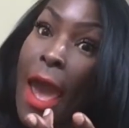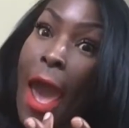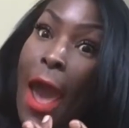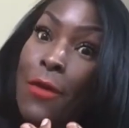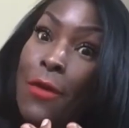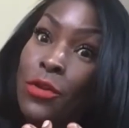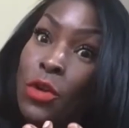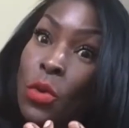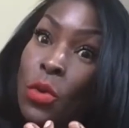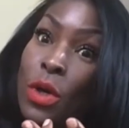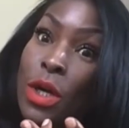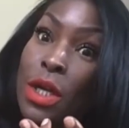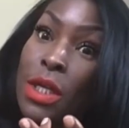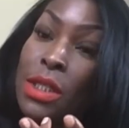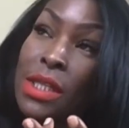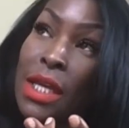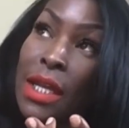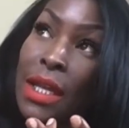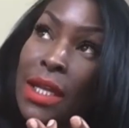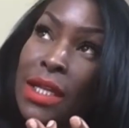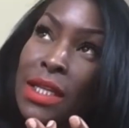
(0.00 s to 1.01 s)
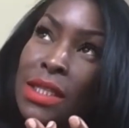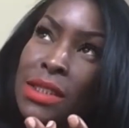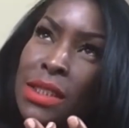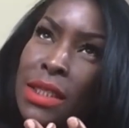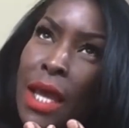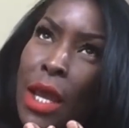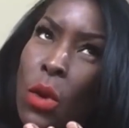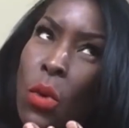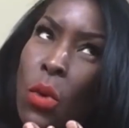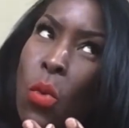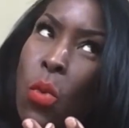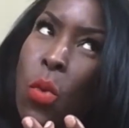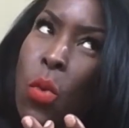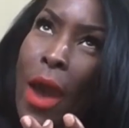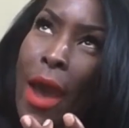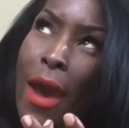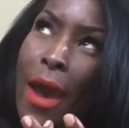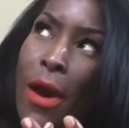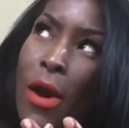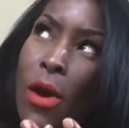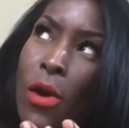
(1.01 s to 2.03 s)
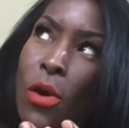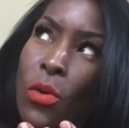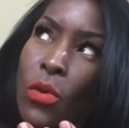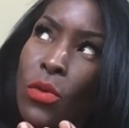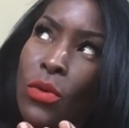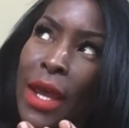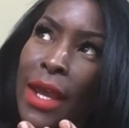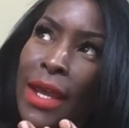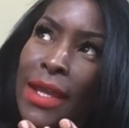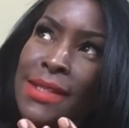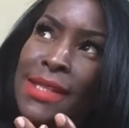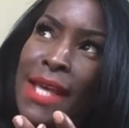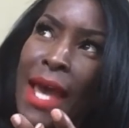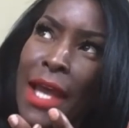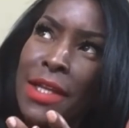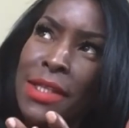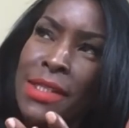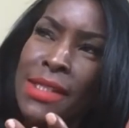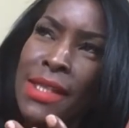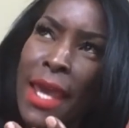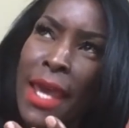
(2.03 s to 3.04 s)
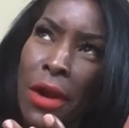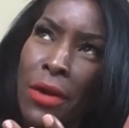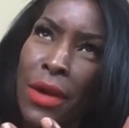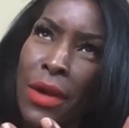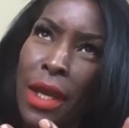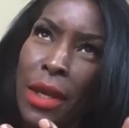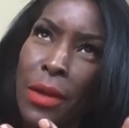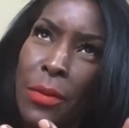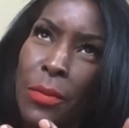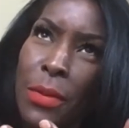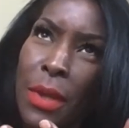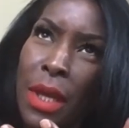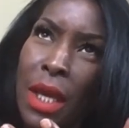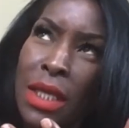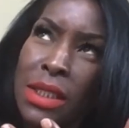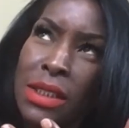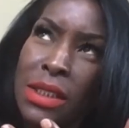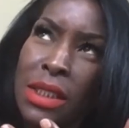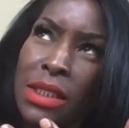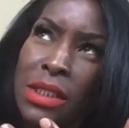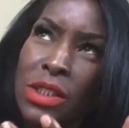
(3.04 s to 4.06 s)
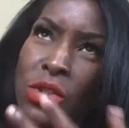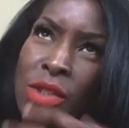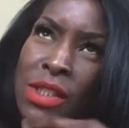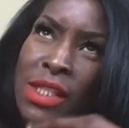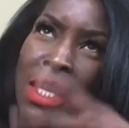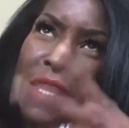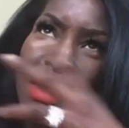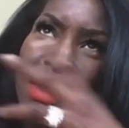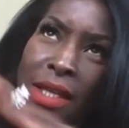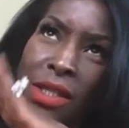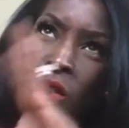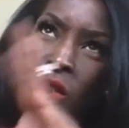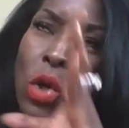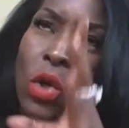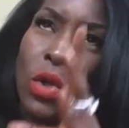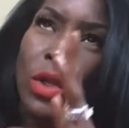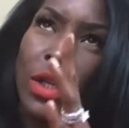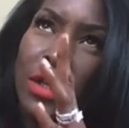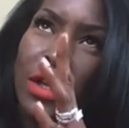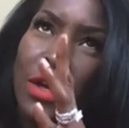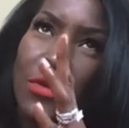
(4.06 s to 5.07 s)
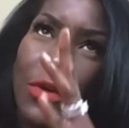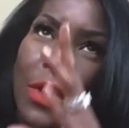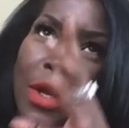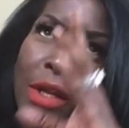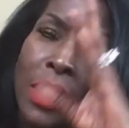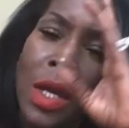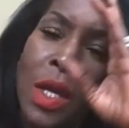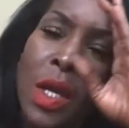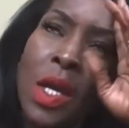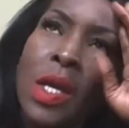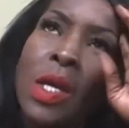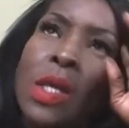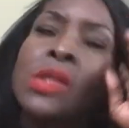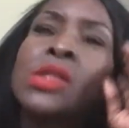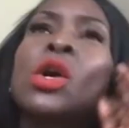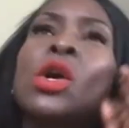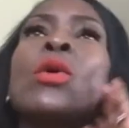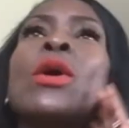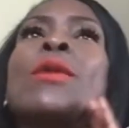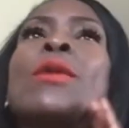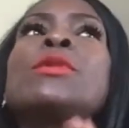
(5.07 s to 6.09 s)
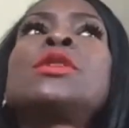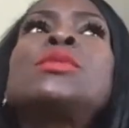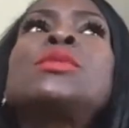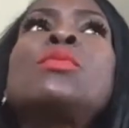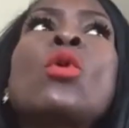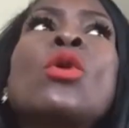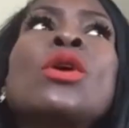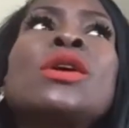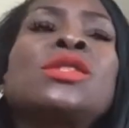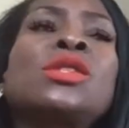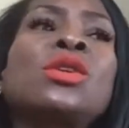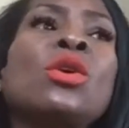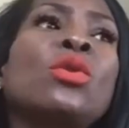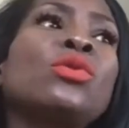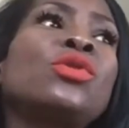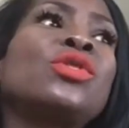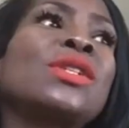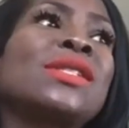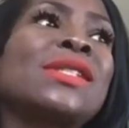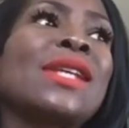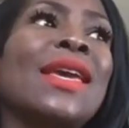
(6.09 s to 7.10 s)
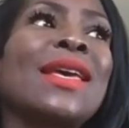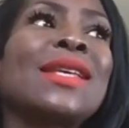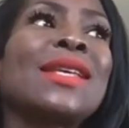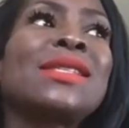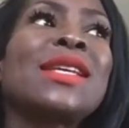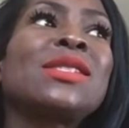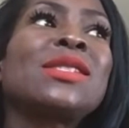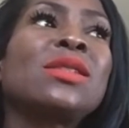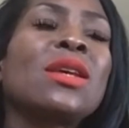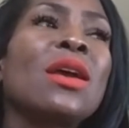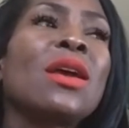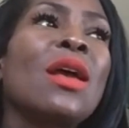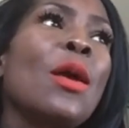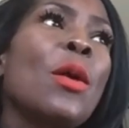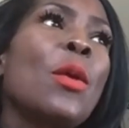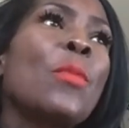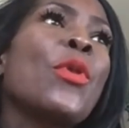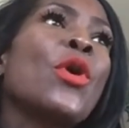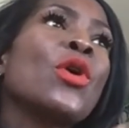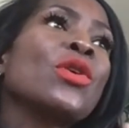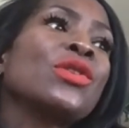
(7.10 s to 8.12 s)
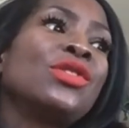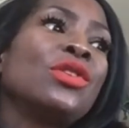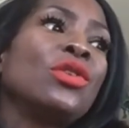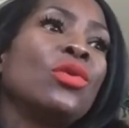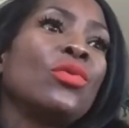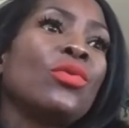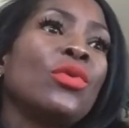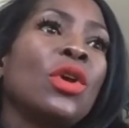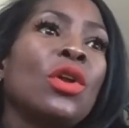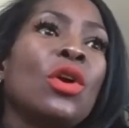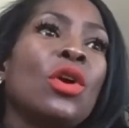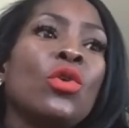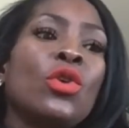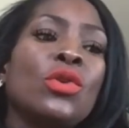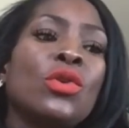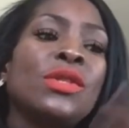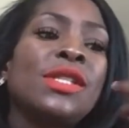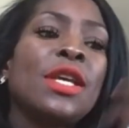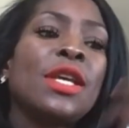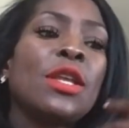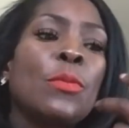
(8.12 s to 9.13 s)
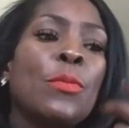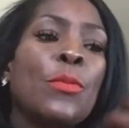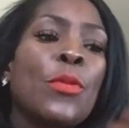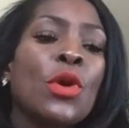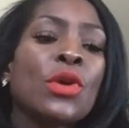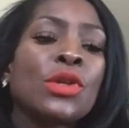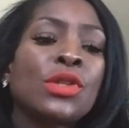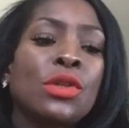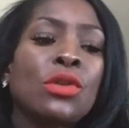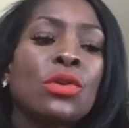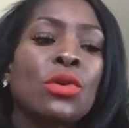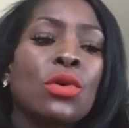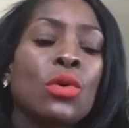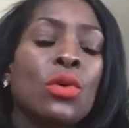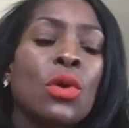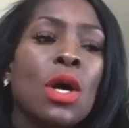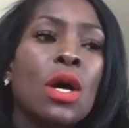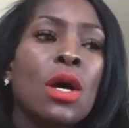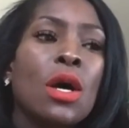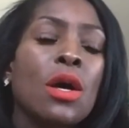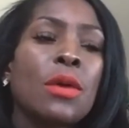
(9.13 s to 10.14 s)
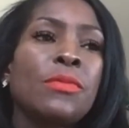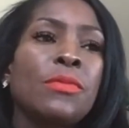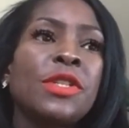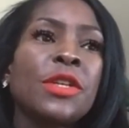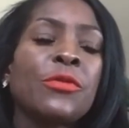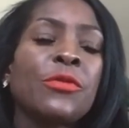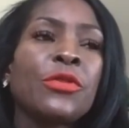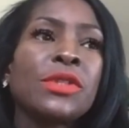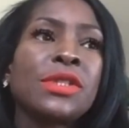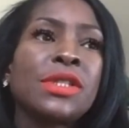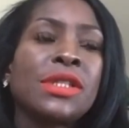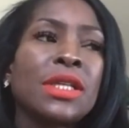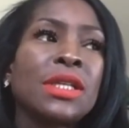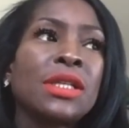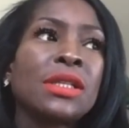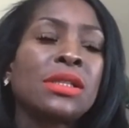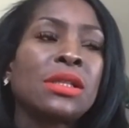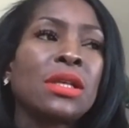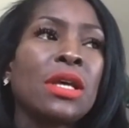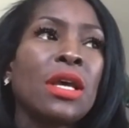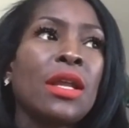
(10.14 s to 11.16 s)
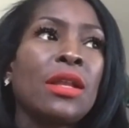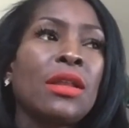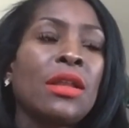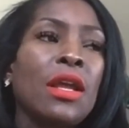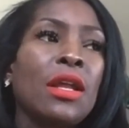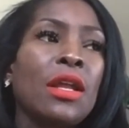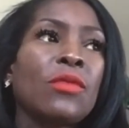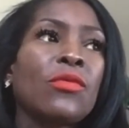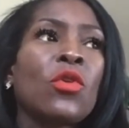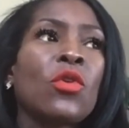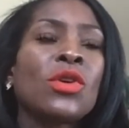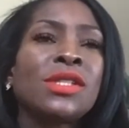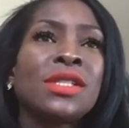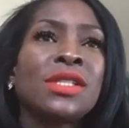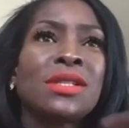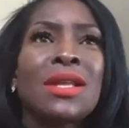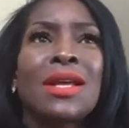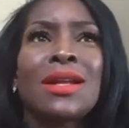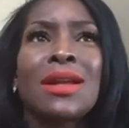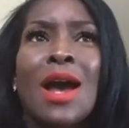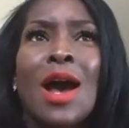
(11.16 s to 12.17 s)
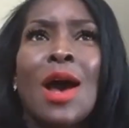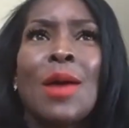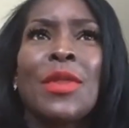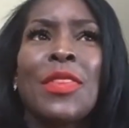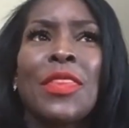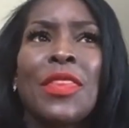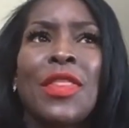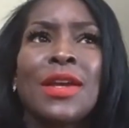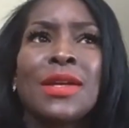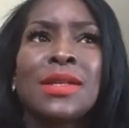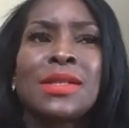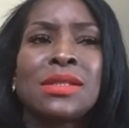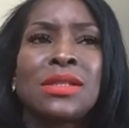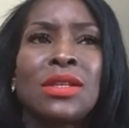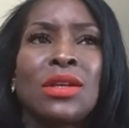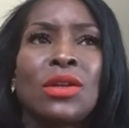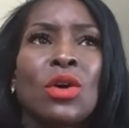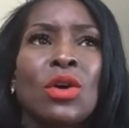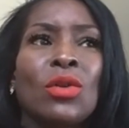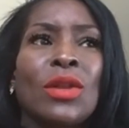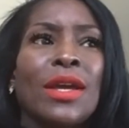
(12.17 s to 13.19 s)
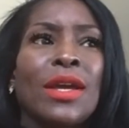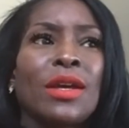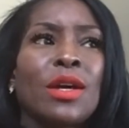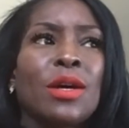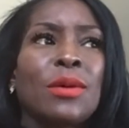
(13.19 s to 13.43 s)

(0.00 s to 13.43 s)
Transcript: afterwards that it's like, wow, like it's kind of scary because you see things totally different. So it was more so just, I guess, it's personal. You see the personal differences, and of course, there's a lot of common things, like